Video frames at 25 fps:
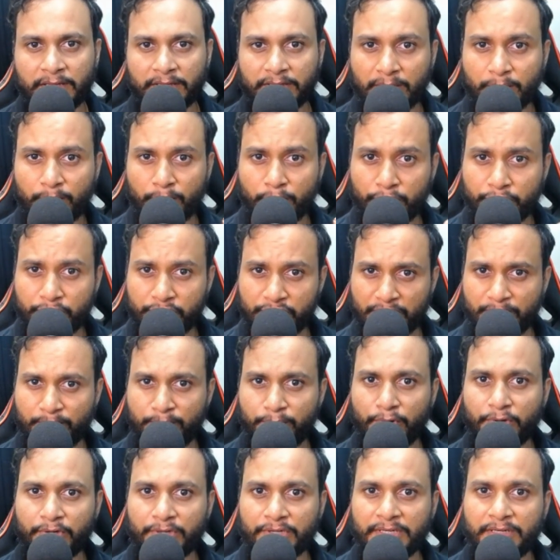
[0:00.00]
The most
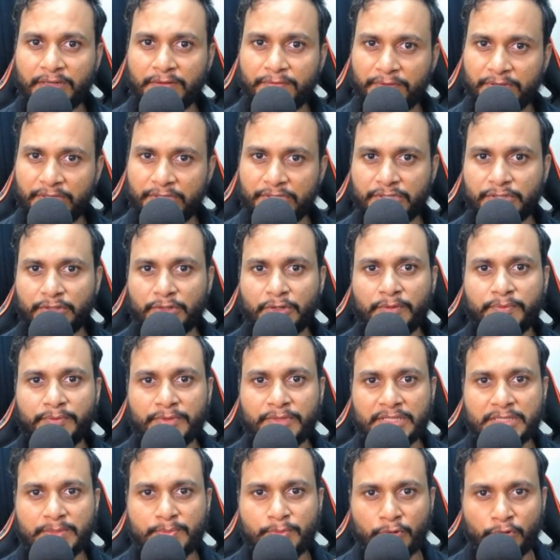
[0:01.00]
important feature of
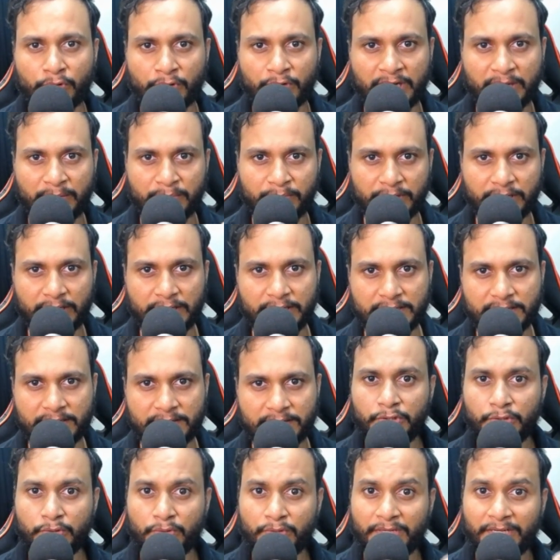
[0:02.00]
this program
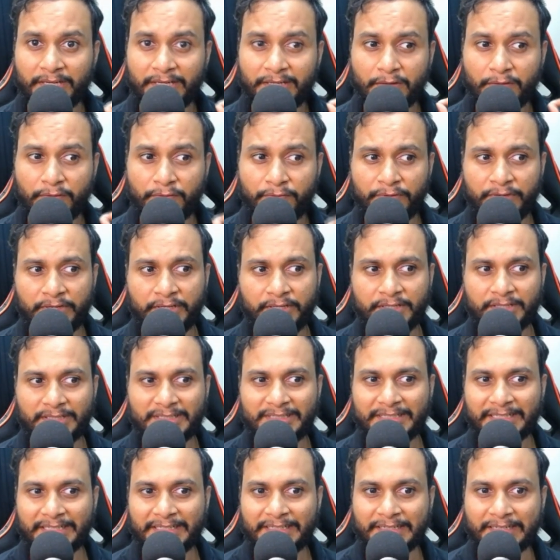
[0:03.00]
is you get a
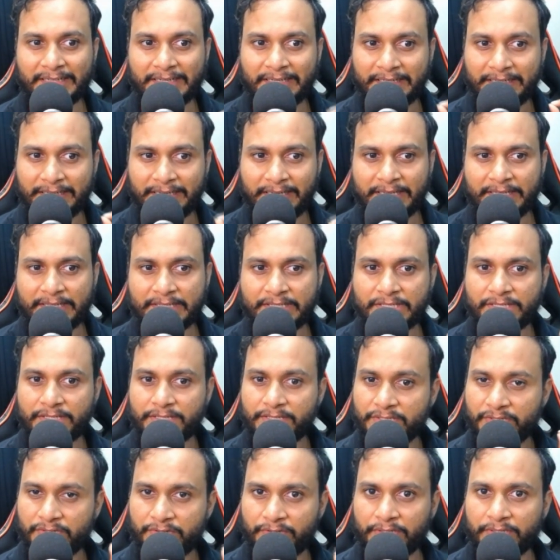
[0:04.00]
filtered and
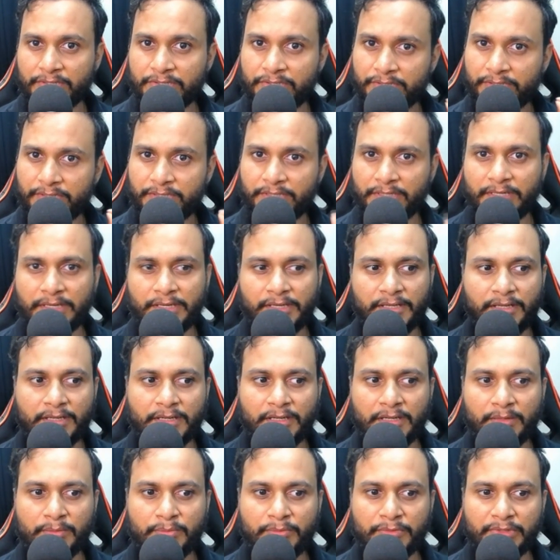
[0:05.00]
condensed structured
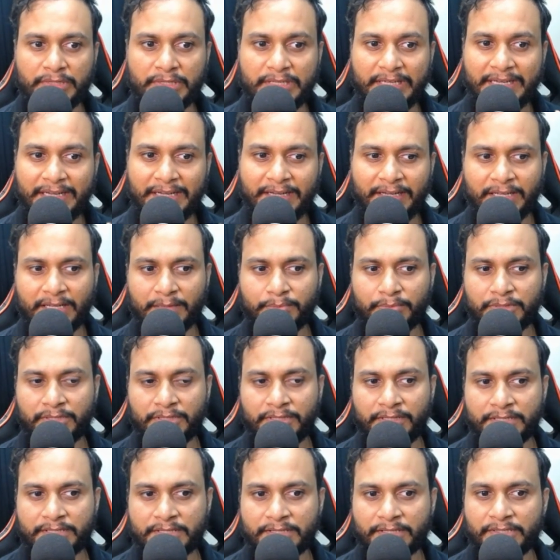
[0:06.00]
curriculum,
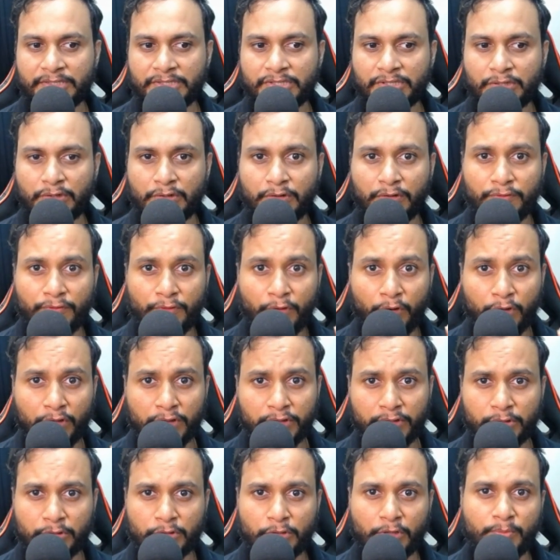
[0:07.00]
in-depth discussion of all
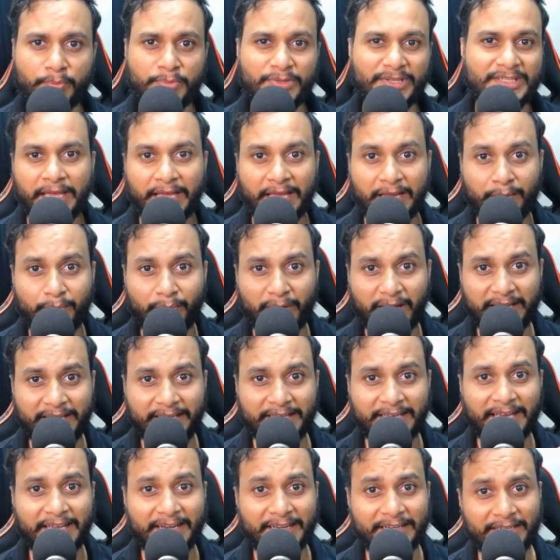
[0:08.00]
the topics and my
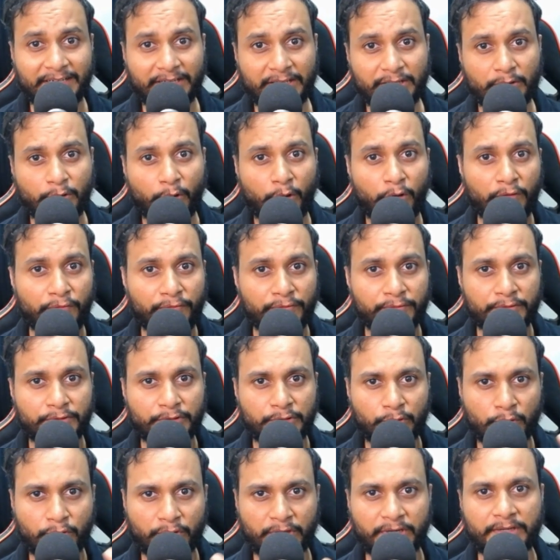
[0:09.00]
guarantee of
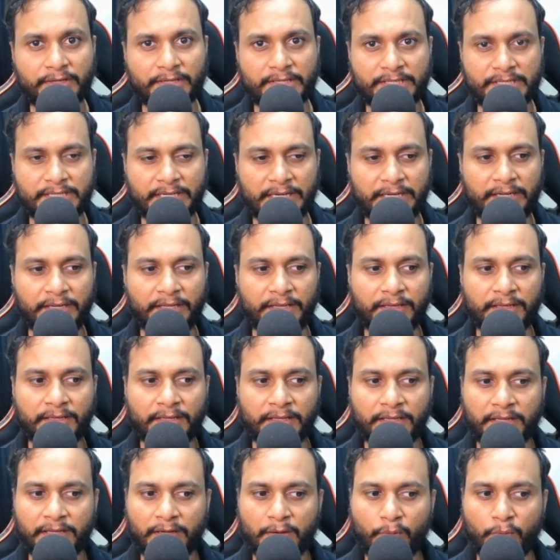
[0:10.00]
your understanding,
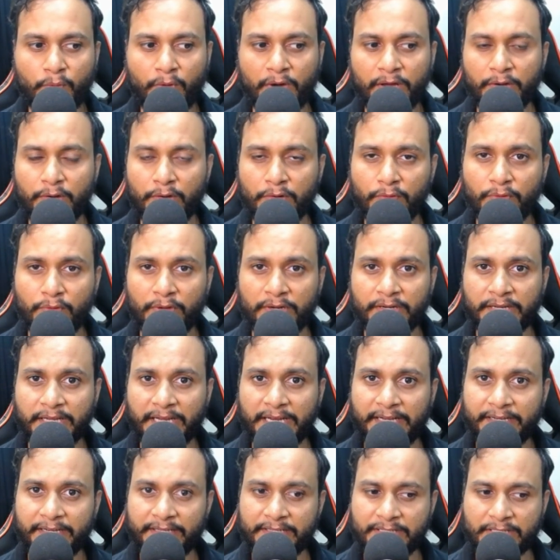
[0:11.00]
one-on-one
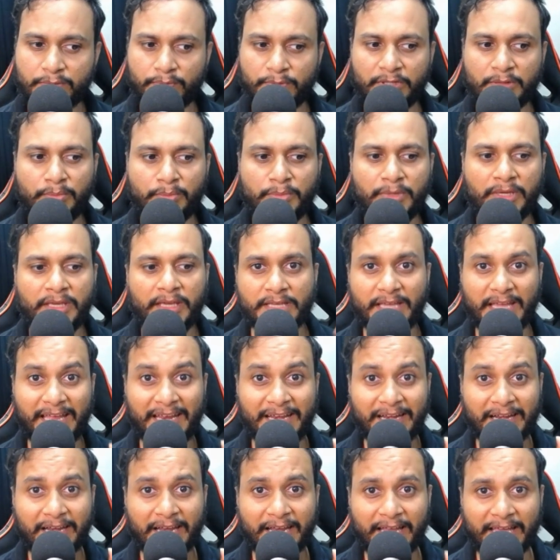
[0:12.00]
guidance with me
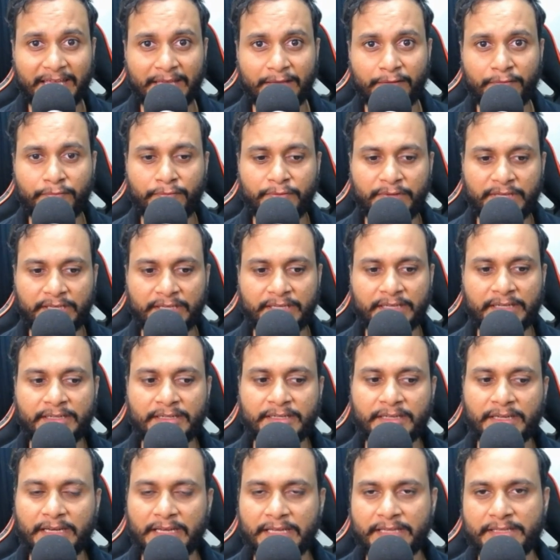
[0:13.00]
and live
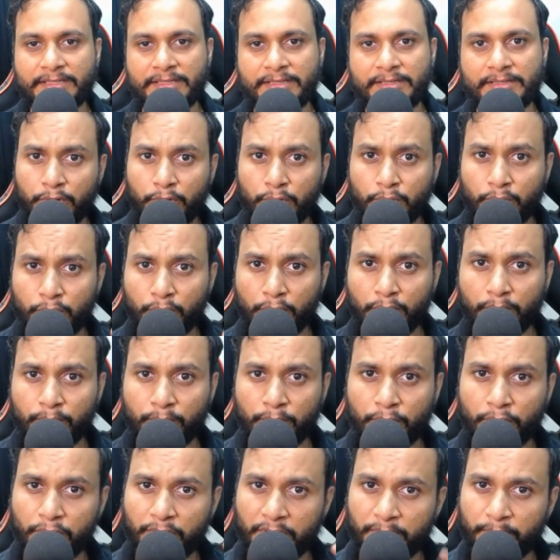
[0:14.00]
weekend classes. To know
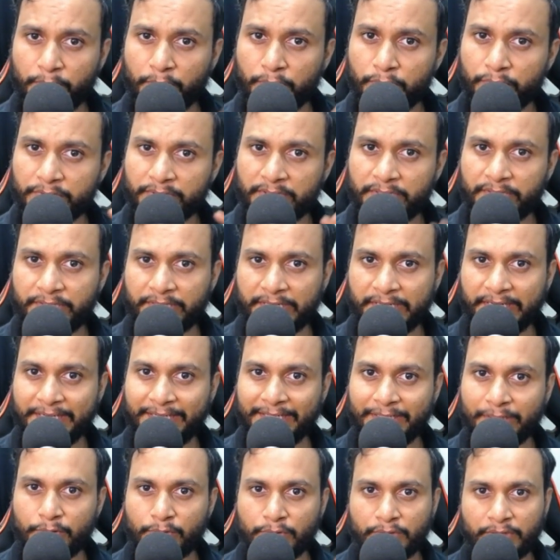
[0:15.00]
more about the
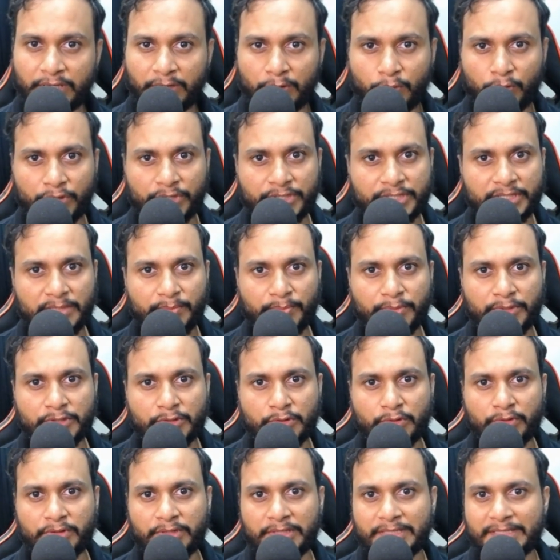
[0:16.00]
training, you can WhatsApp
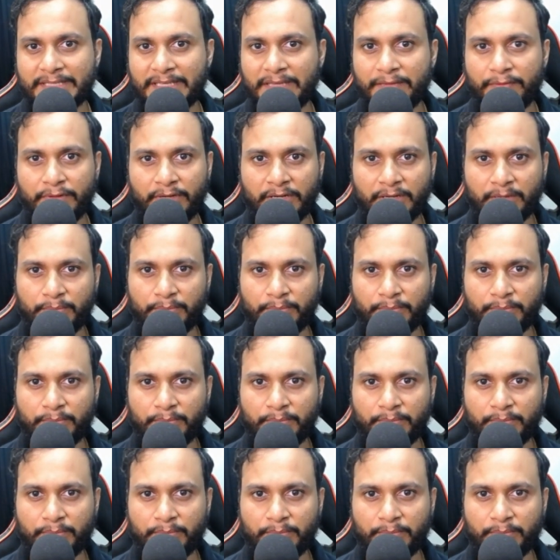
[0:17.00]
us on this given